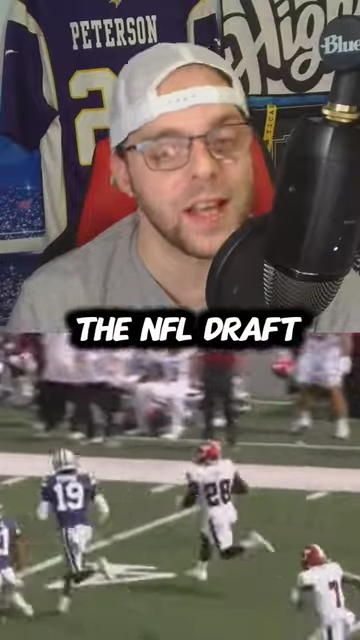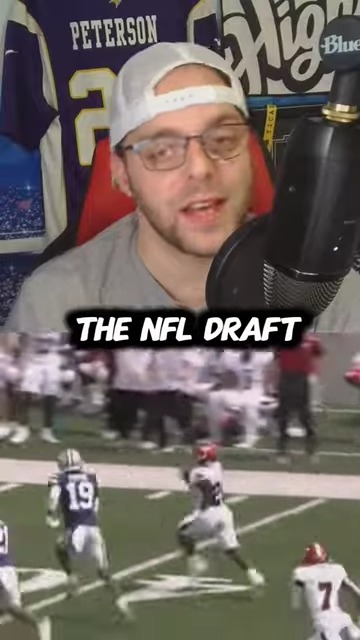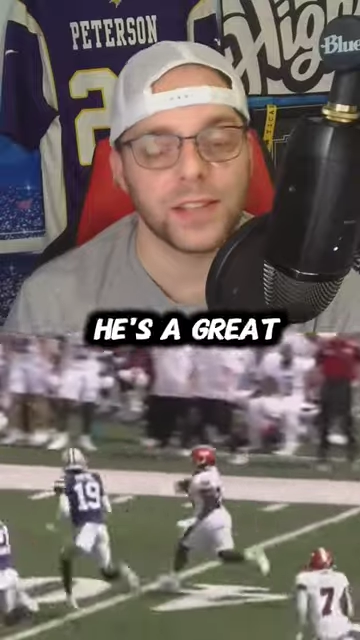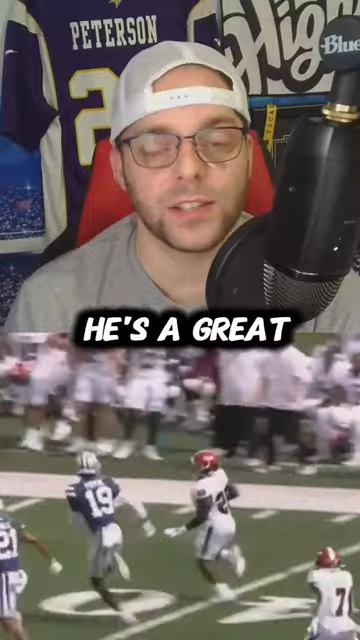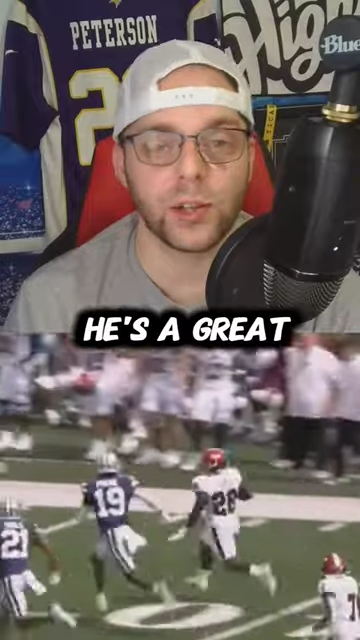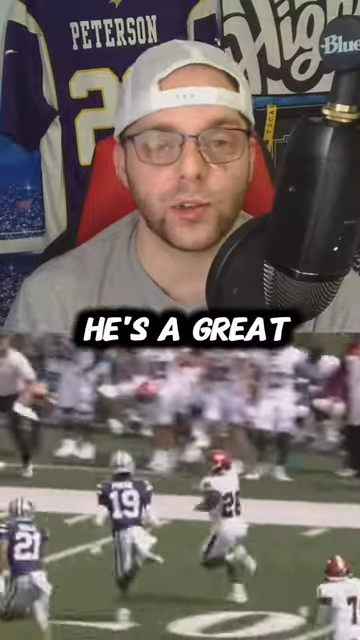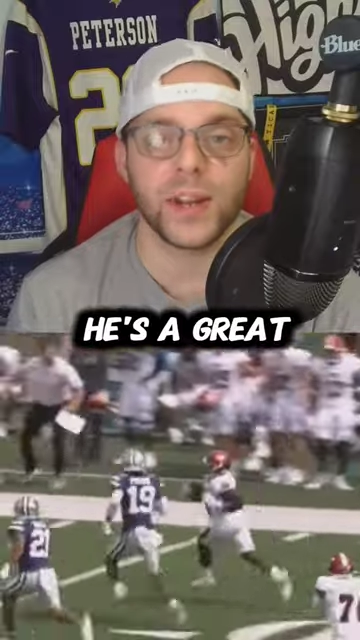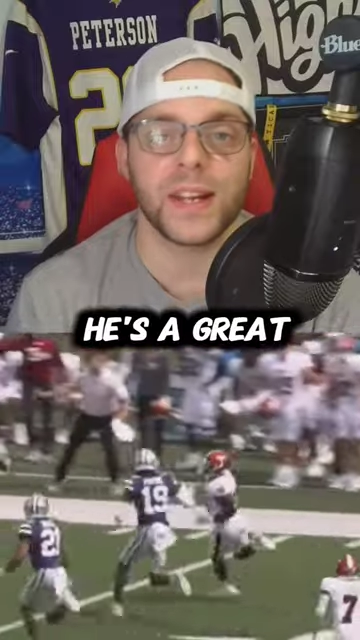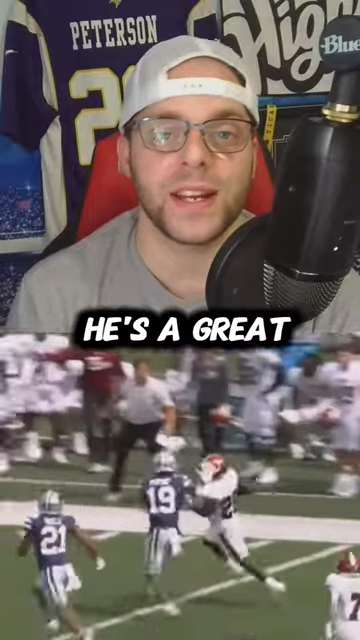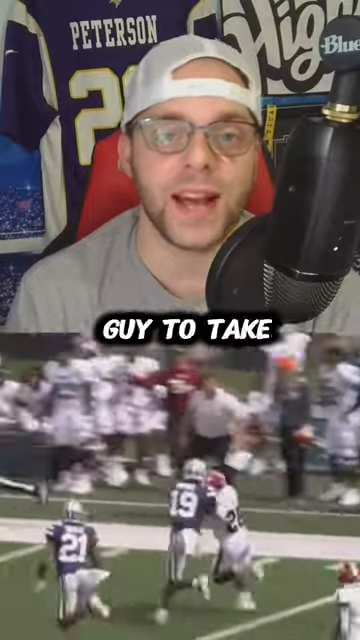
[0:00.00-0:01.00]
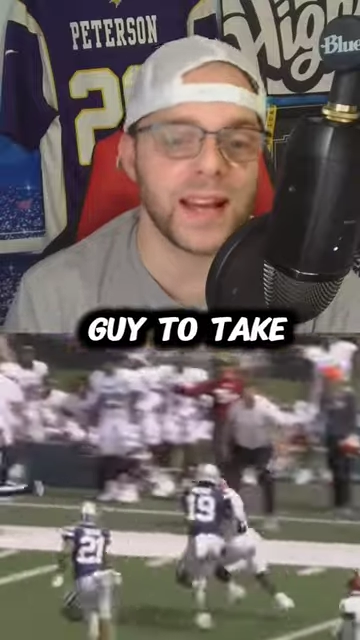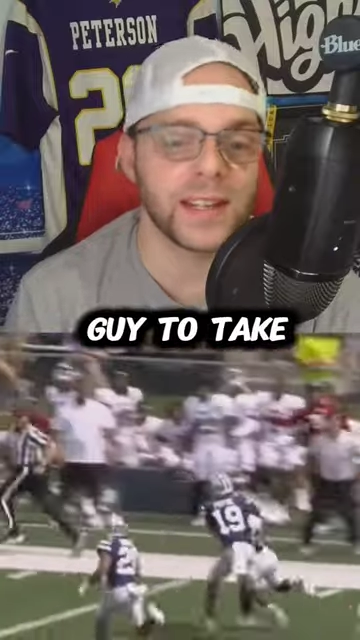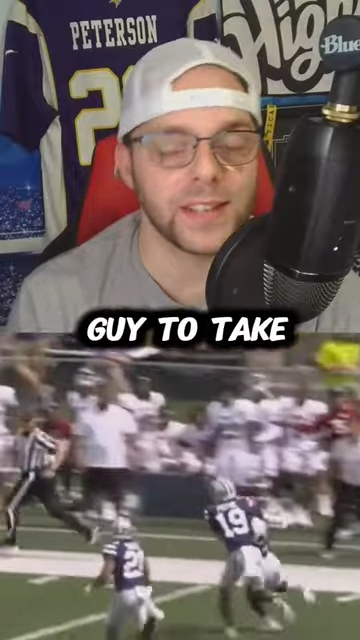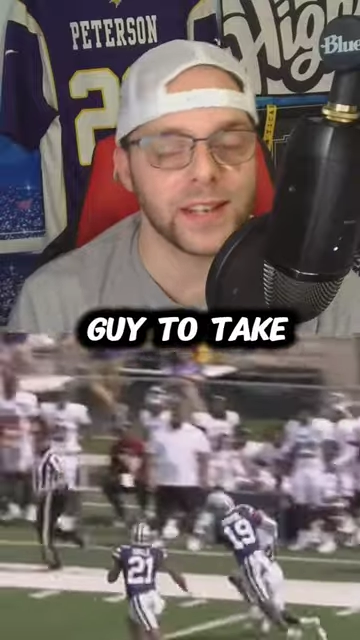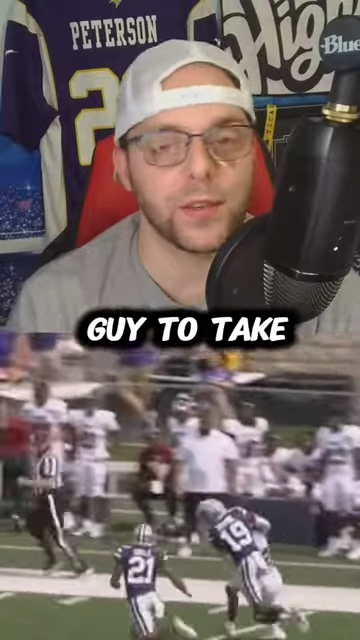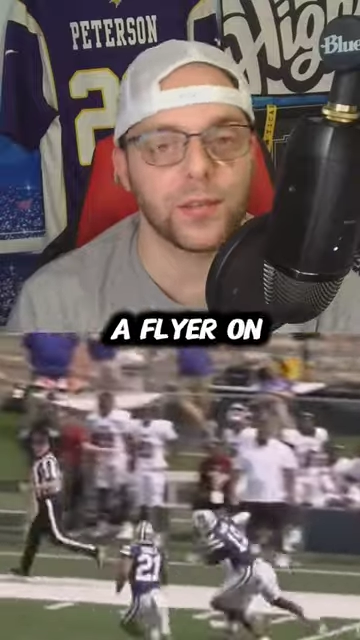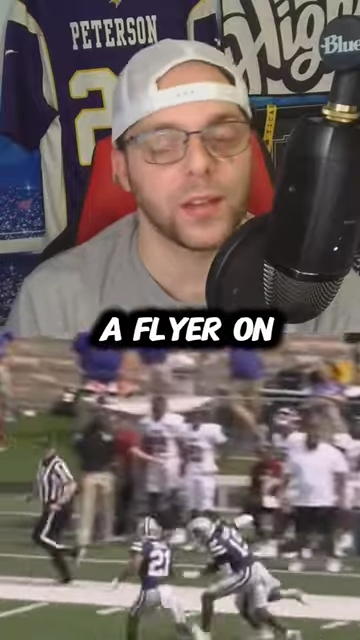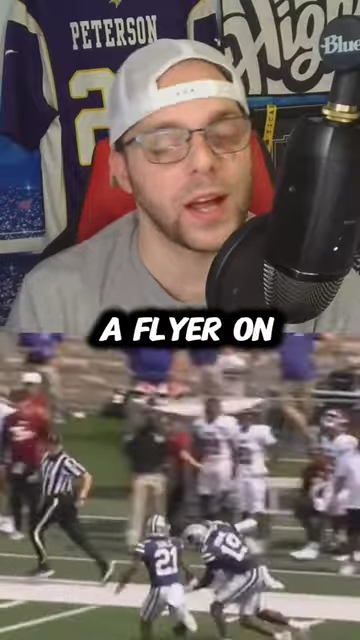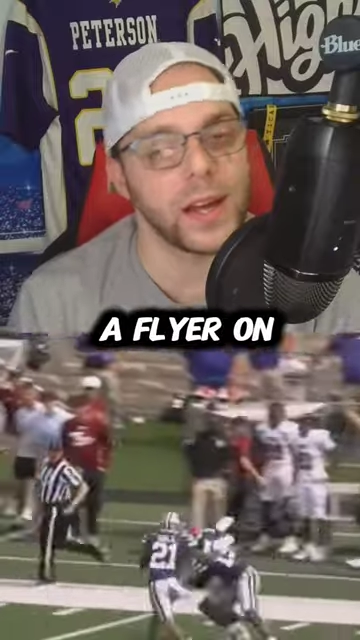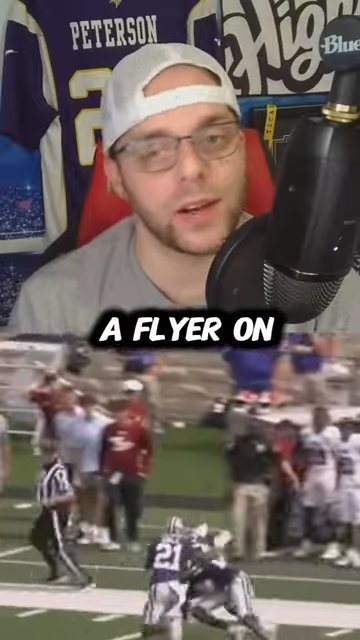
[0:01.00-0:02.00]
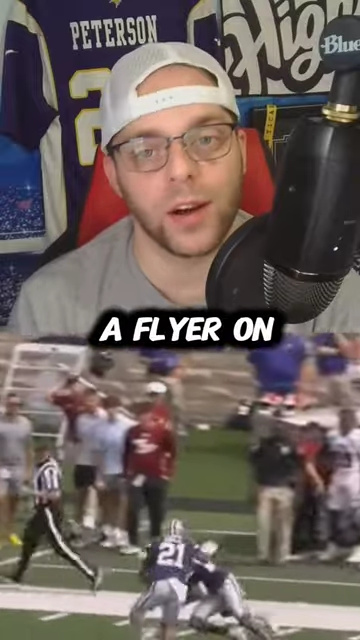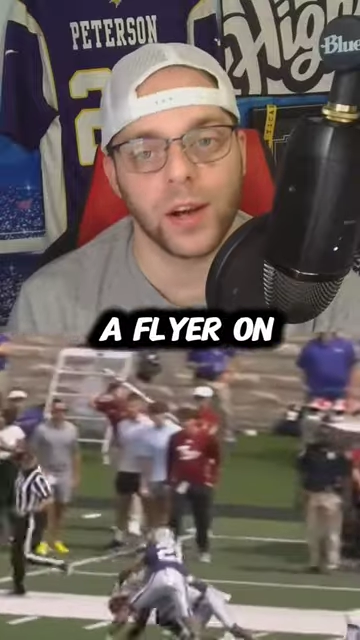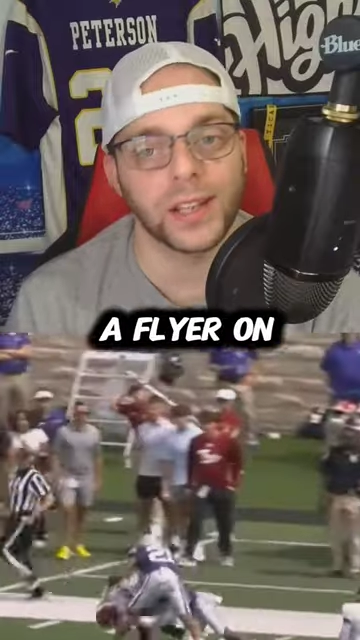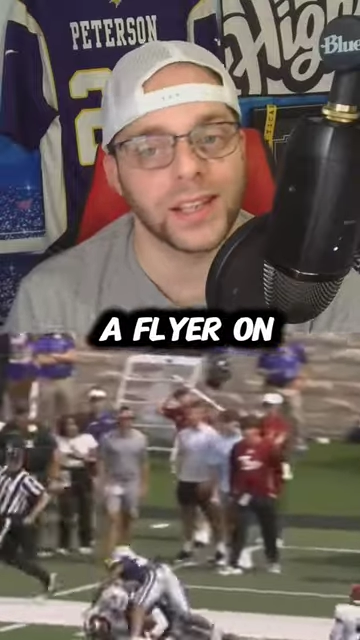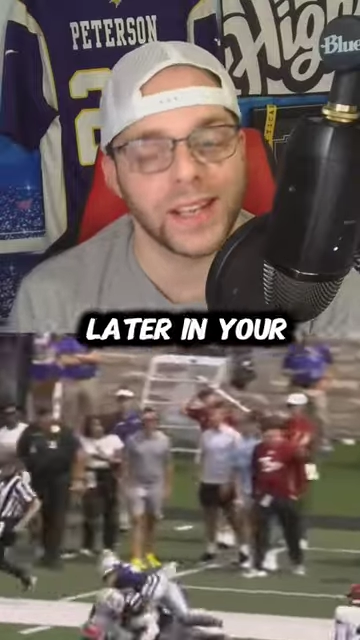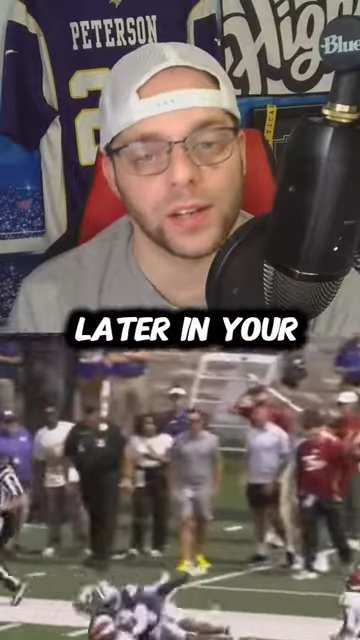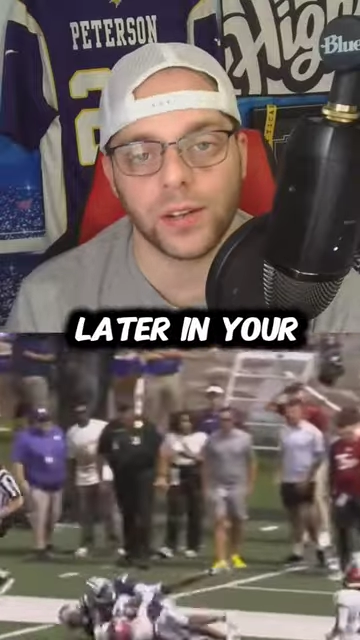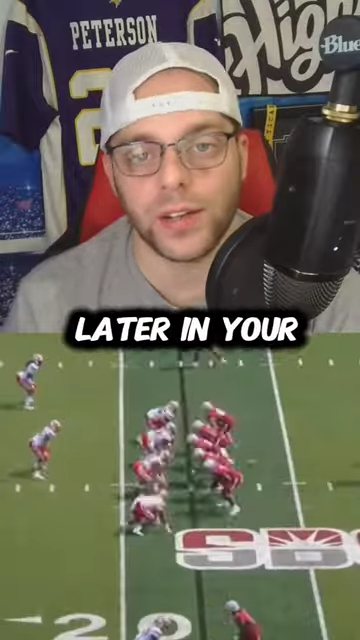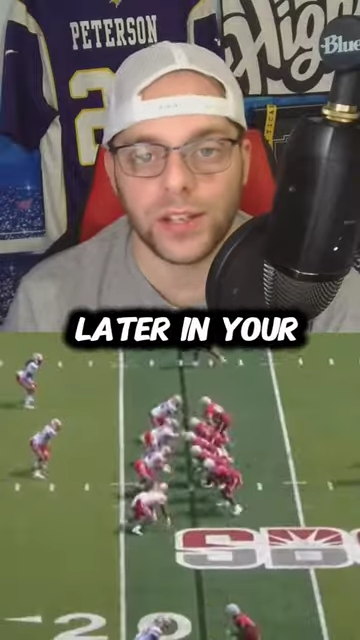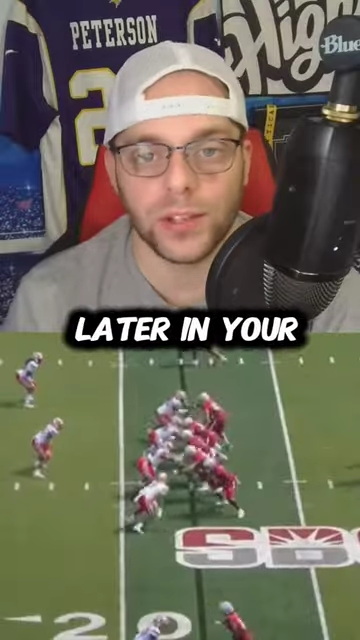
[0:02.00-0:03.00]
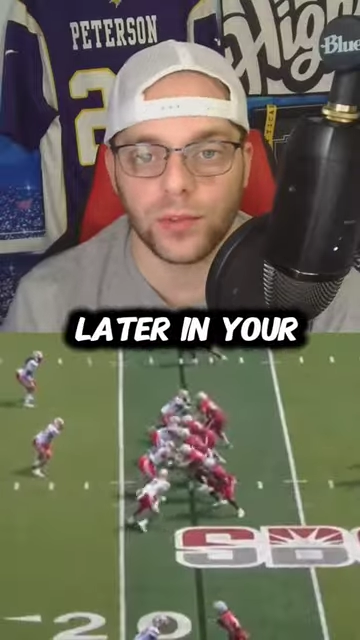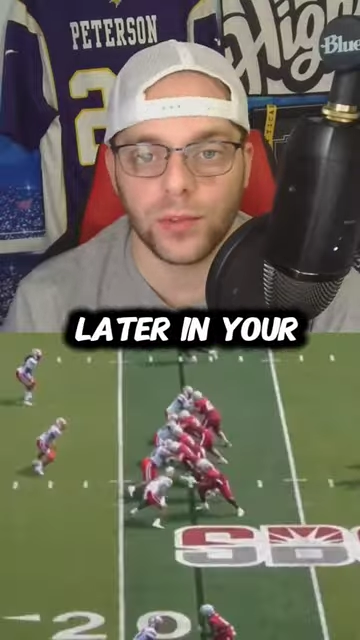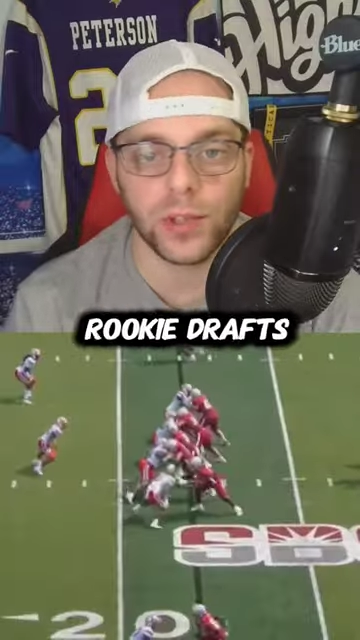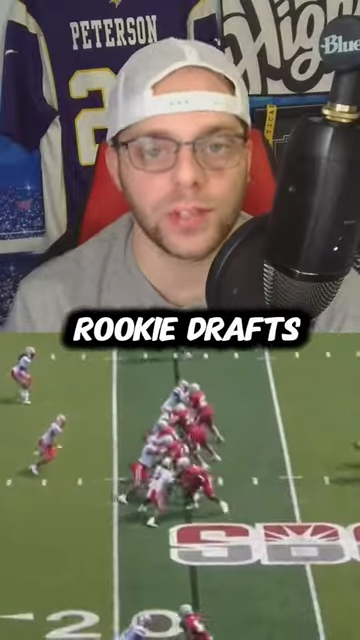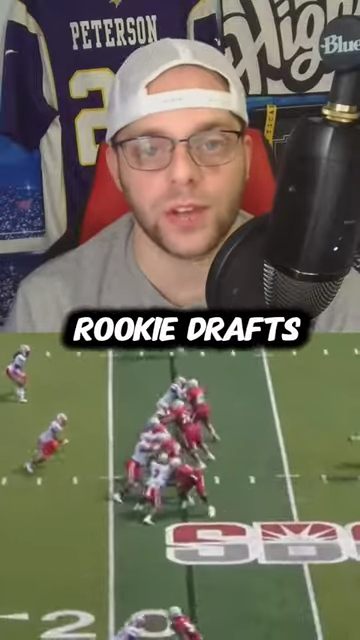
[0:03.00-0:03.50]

He's a great guy to take a flyer on later in your rookie